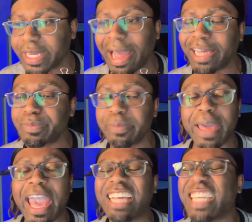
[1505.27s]
I
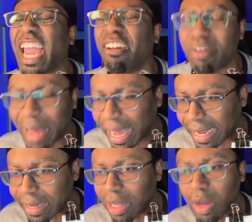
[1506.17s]
ask
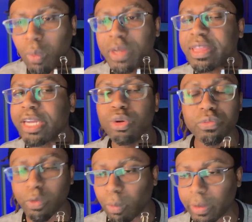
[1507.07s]
everybody what they do
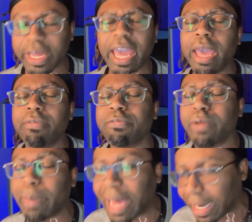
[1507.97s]
for work,
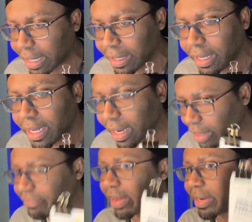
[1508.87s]
everybody, and
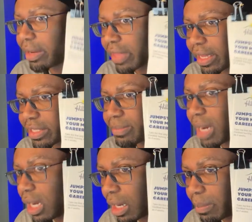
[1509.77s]
I found out that his
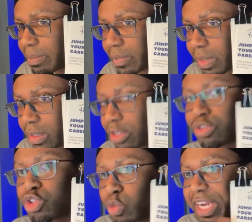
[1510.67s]
mom
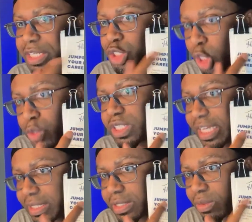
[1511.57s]
trains
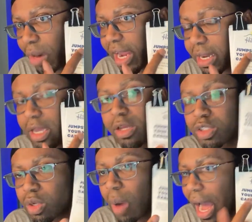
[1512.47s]
nurses, right?
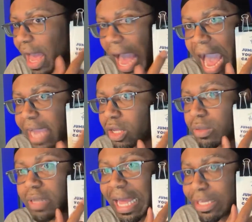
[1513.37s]
So I go,
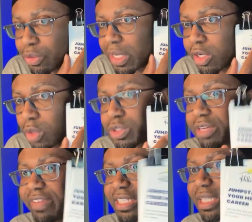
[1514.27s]
like, you can go to
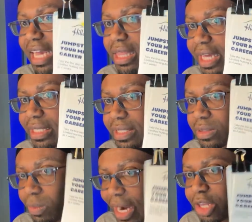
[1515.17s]
events like
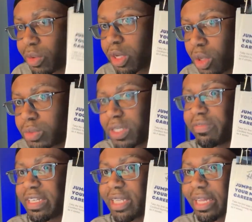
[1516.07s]
this, right? You can go to
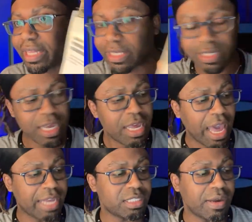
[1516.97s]
events like this.
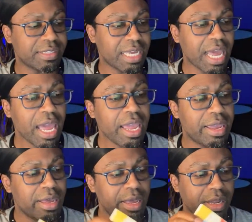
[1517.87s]
And so I was like,
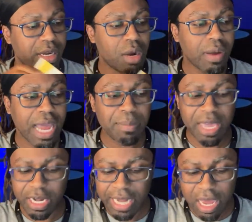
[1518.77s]
hey, you know what? I'm
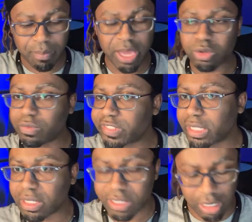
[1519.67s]
in and out of medical
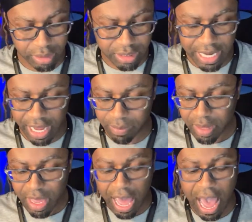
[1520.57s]
facilities all the time.
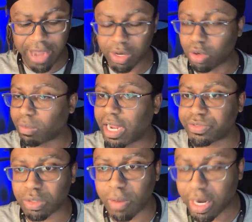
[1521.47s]
I notarize
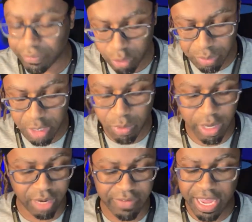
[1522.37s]
for quite a few people.
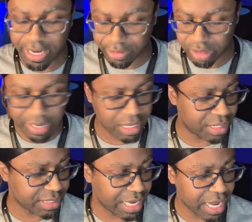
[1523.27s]
And if I hear somebody
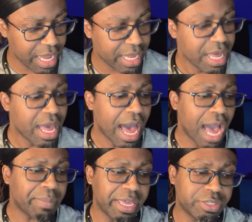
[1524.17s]
that said, hey,
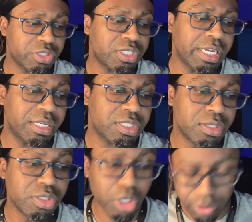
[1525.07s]
I'm interested in
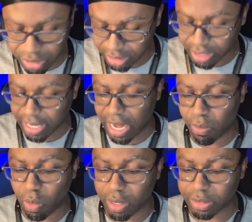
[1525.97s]
nursing and I
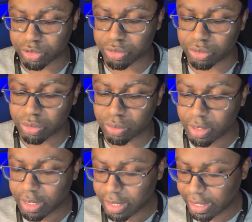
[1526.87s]
want to,
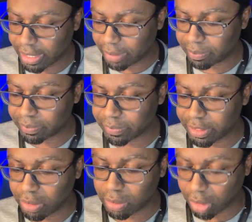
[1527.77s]

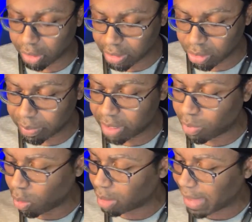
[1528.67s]
learn a little bit
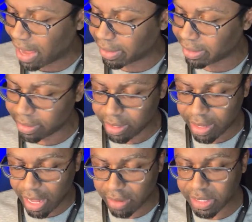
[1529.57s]
more about it,
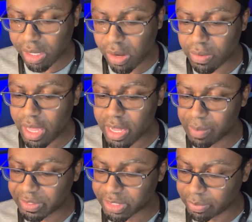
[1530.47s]
I was like, oh yeah,
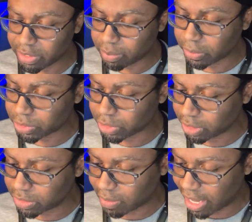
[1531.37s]
give me some of your
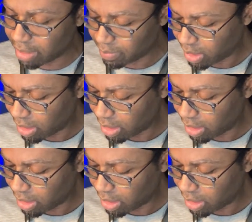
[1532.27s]
brochures, right?